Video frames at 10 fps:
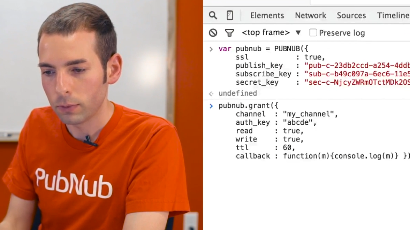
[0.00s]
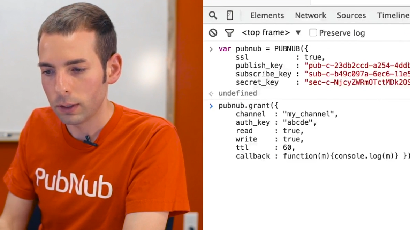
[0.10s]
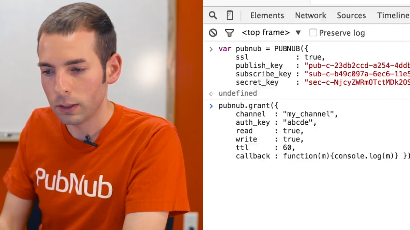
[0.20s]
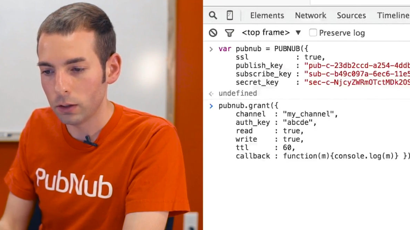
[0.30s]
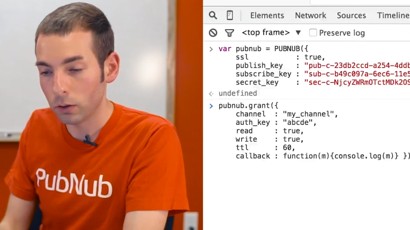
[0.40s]

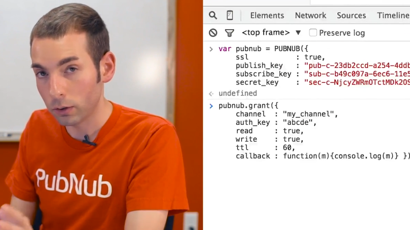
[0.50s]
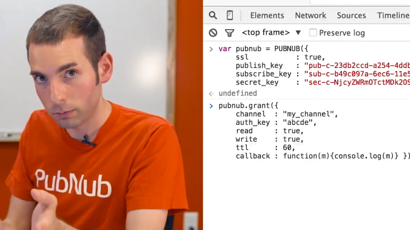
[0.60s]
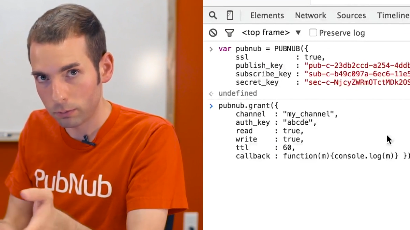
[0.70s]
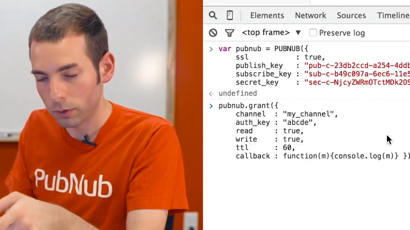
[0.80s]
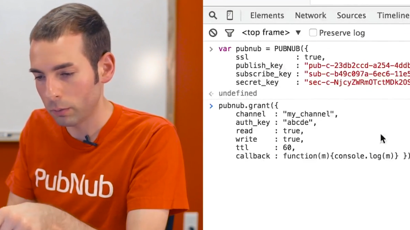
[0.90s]
here
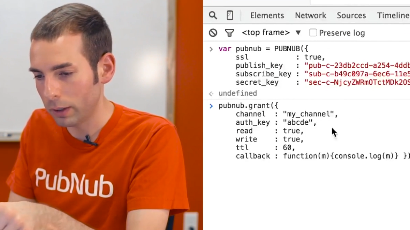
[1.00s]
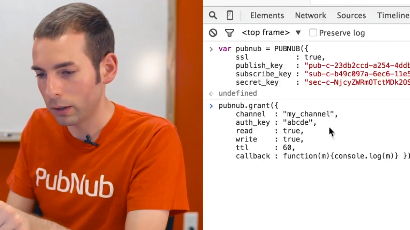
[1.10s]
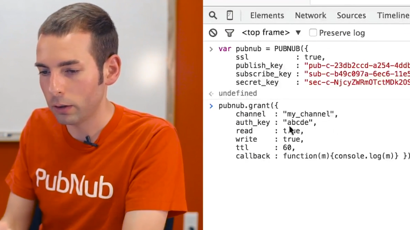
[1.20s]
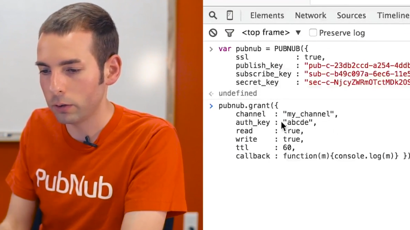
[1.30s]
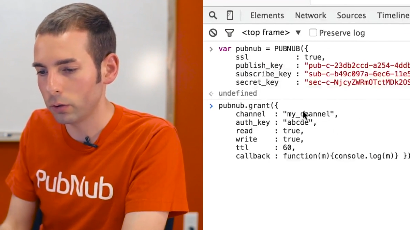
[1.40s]
on my
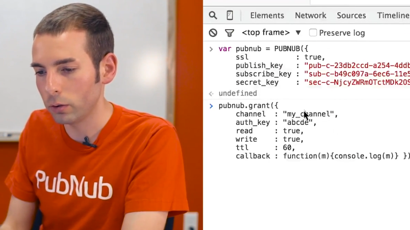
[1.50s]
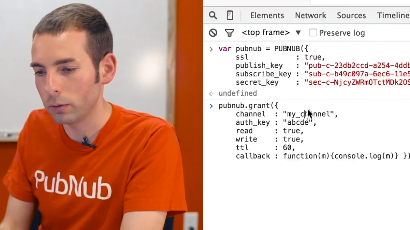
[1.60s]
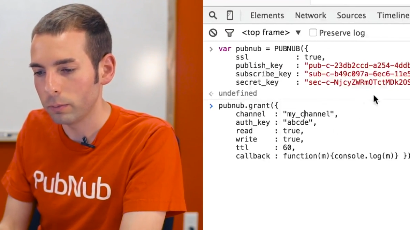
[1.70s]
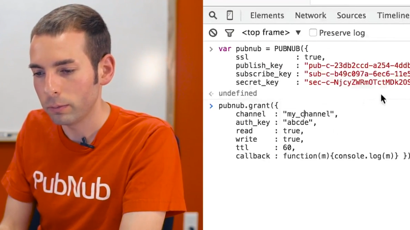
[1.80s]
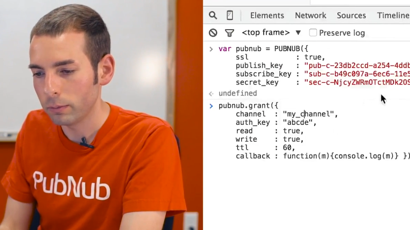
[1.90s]

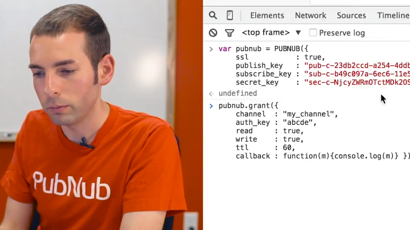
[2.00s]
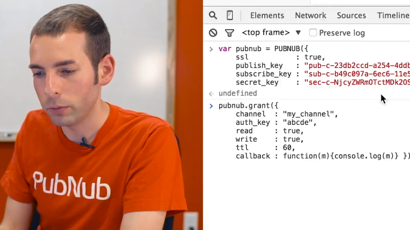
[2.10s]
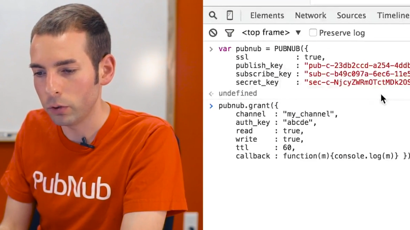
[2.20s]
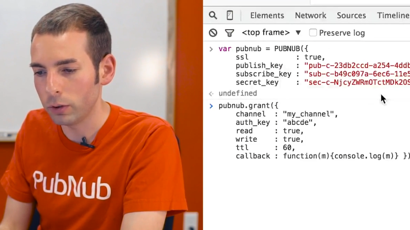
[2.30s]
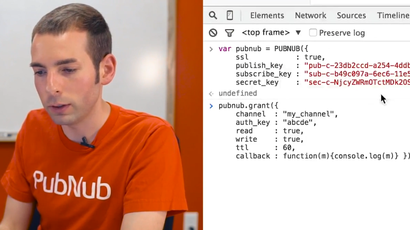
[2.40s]
console
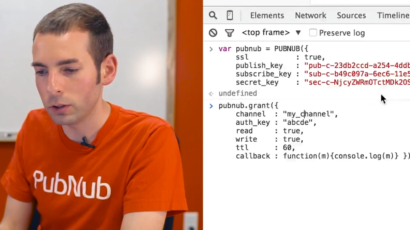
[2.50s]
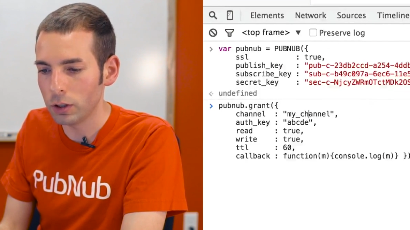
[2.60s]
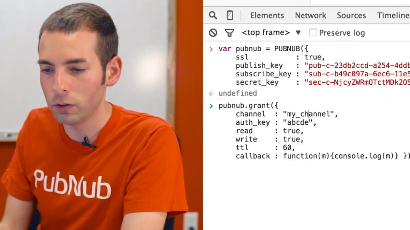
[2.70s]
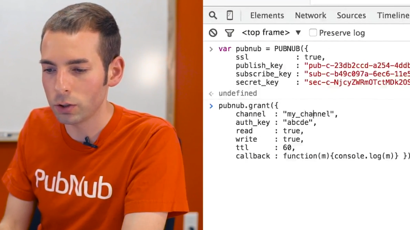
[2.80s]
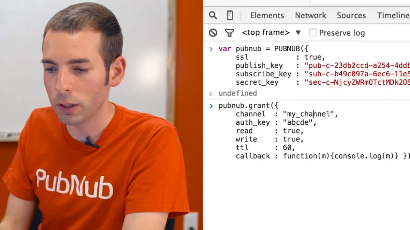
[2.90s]
using the
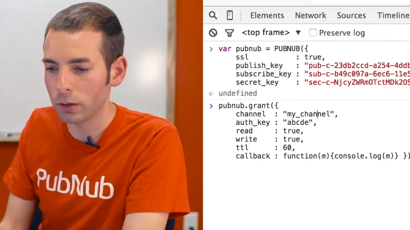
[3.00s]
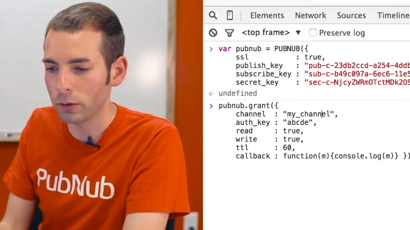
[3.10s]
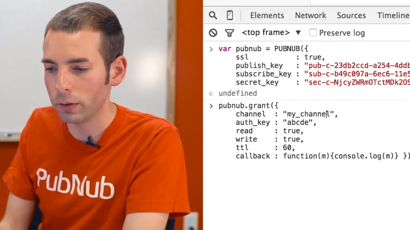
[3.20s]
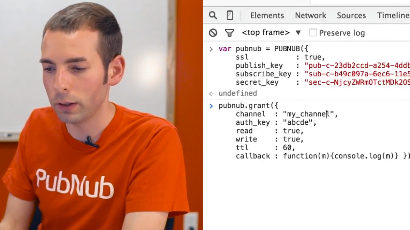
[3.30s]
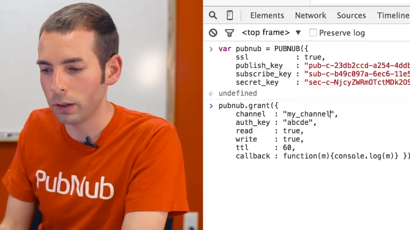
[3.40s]
cheese
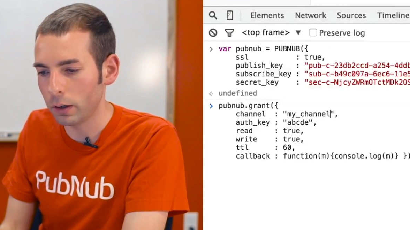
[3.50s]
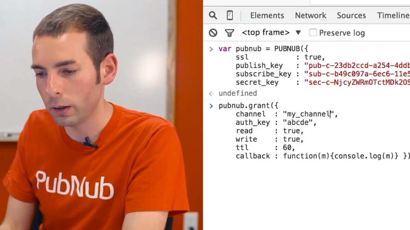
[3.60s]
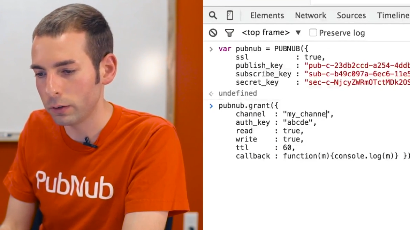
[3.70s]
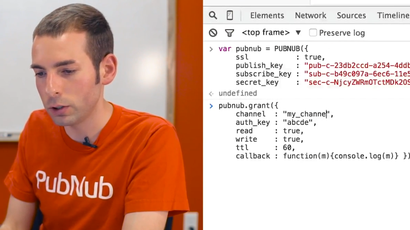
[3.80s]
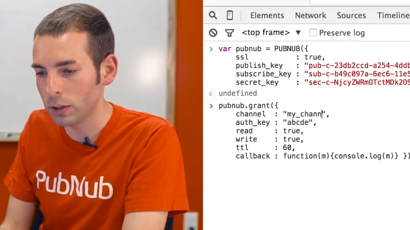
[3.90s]
channel, the
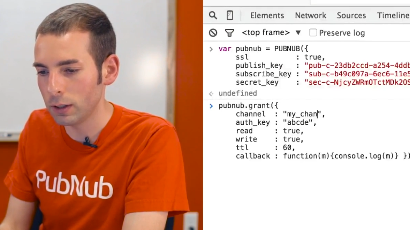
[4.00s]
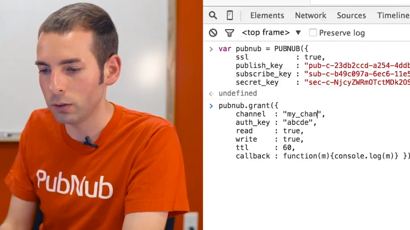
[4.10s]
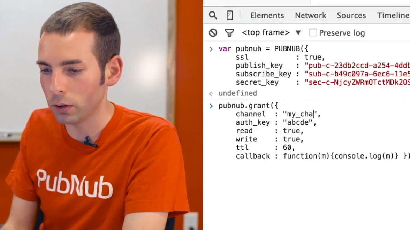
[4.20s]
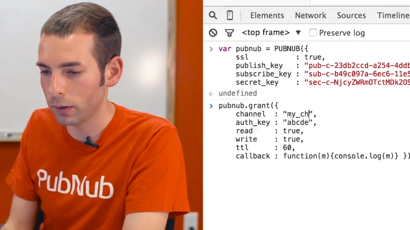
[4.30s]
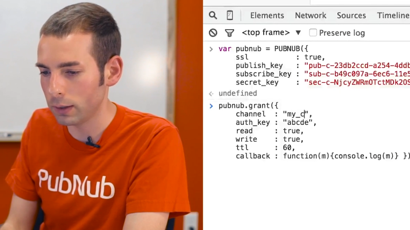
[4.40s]

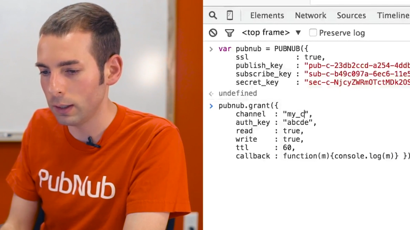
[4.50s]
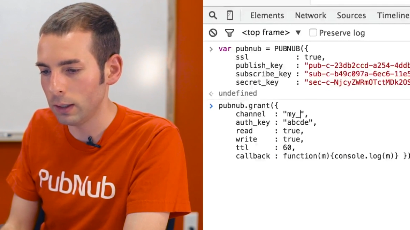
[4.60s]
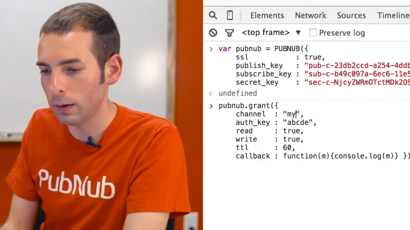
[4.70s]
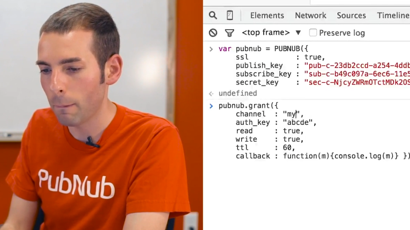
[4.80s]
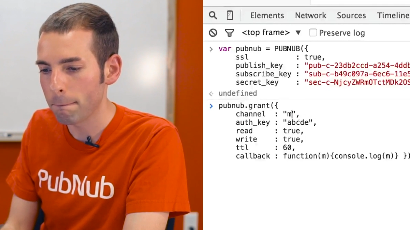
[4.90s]
cheese auth
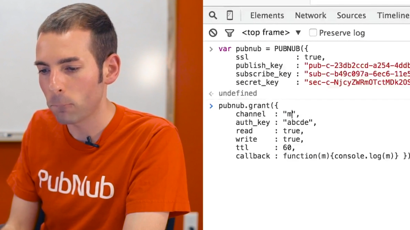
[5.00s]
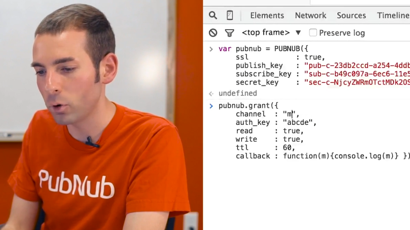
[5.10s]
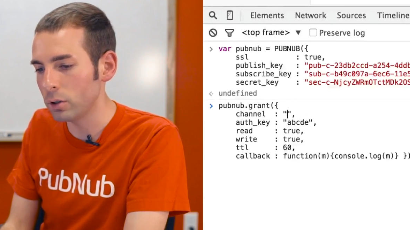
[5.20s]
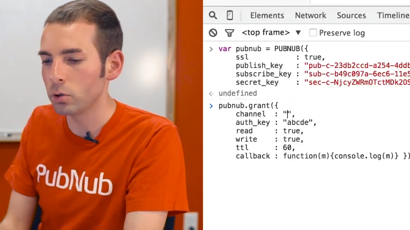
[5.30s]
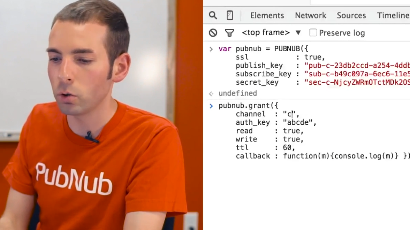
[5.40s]
key,
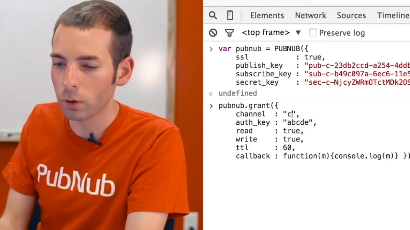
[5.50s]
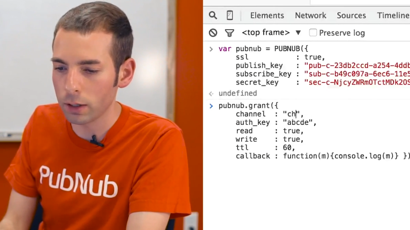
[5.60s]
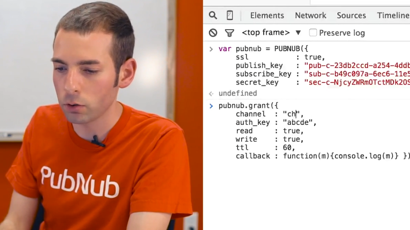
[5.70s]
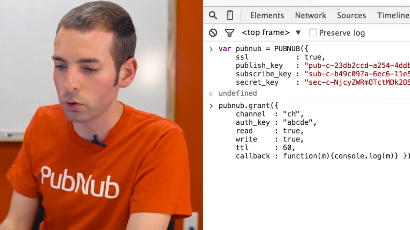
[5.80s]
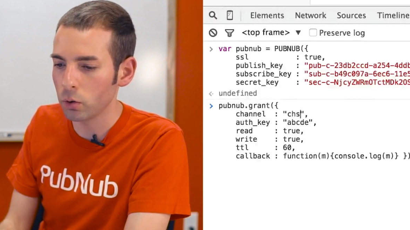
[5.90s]
read true,
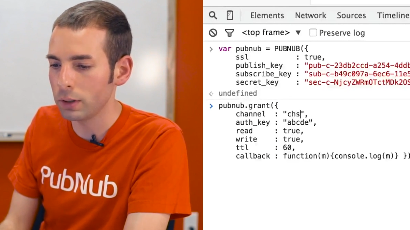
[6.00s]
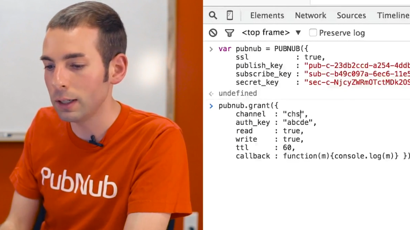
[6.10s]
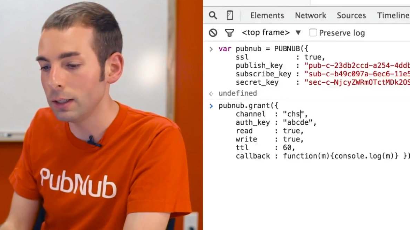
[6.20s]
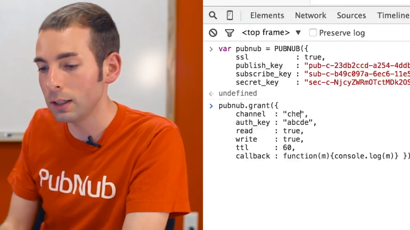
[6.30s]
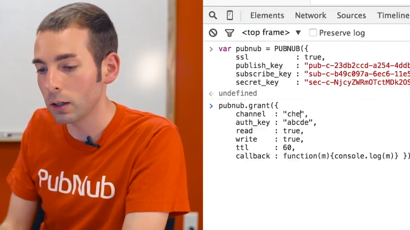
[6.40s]
write true,
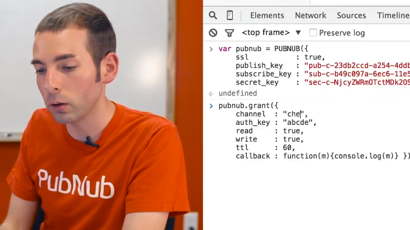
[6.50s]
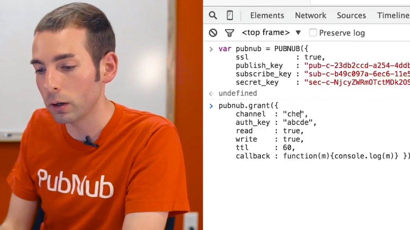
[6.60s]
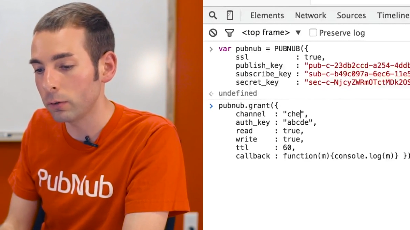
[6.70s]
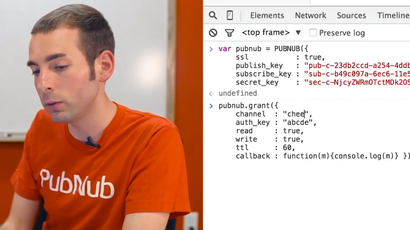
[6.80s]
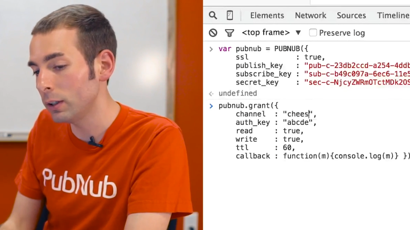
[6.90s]
TTL
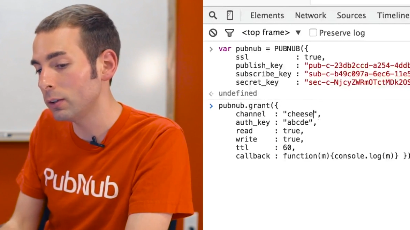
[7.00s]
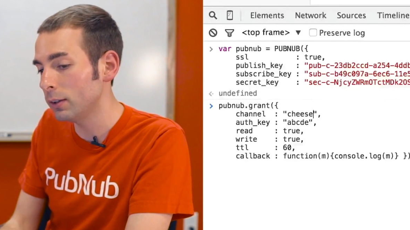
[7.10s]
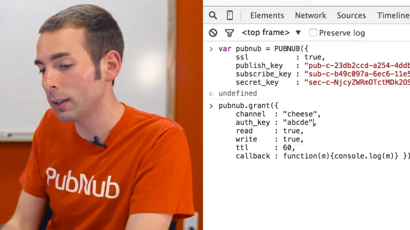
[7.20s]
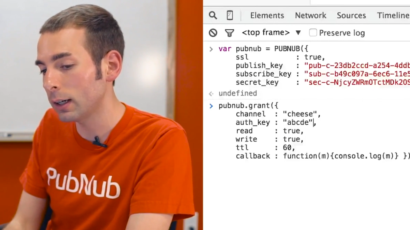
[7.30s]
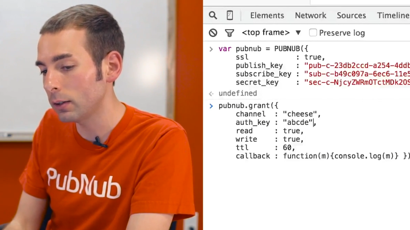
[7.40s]
of 60
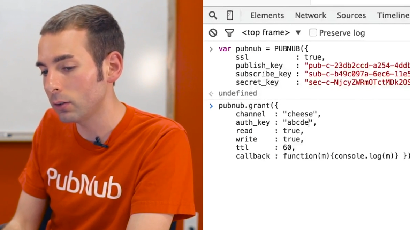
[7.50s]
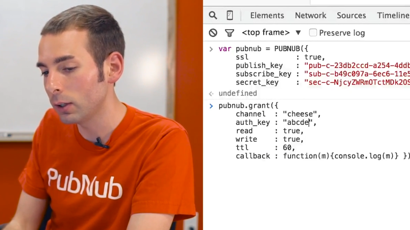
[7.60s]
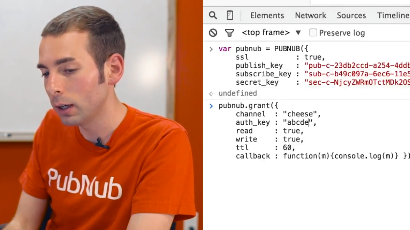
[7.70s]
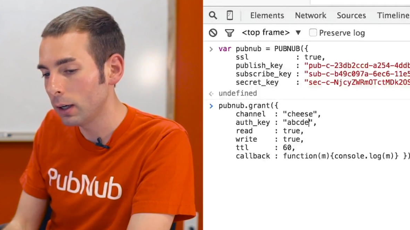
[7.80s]
seconds.